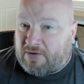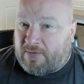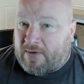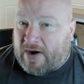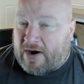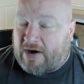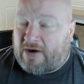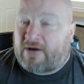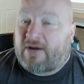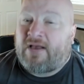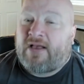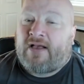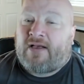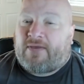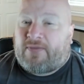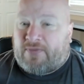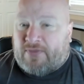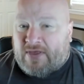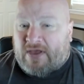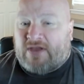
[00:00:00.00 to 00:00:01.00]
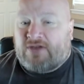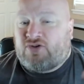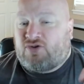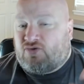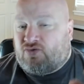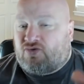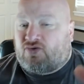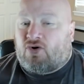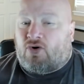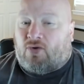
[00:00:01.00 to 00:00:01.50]
rare. Then
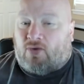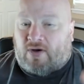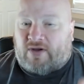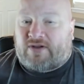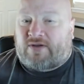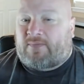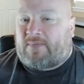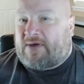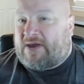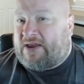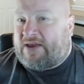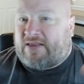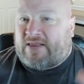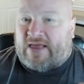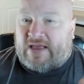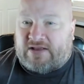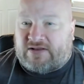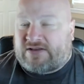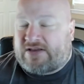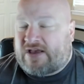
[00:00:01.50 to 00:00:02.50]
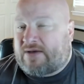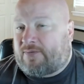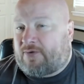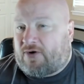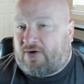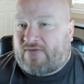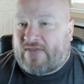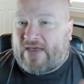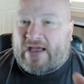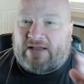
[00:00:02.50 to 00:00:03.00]
you go on a melee table
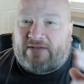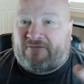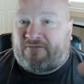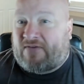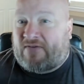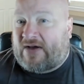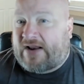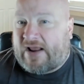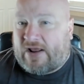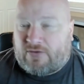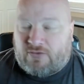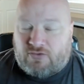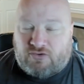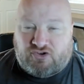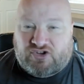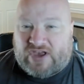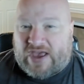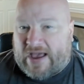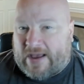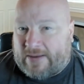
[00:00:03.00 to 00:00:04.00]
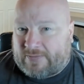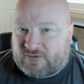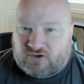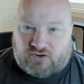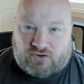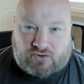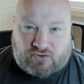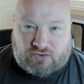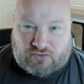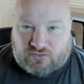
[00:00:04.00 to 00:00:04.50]
on that and find out who's
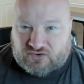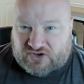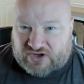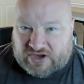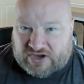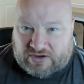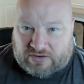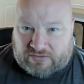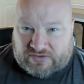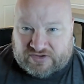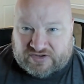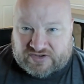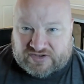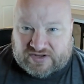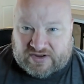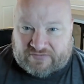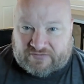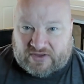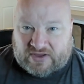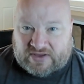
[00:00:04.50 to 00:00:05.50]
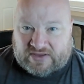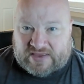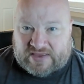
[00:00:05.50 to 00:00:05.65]
captured and who's killed and stuff like